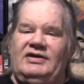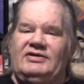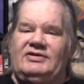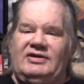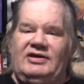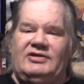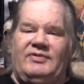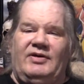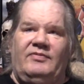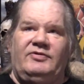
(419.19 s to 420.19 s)
the Insidious
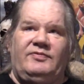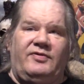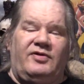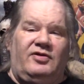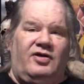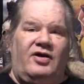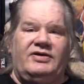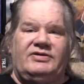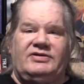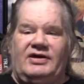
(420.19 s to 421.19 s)
films for the longest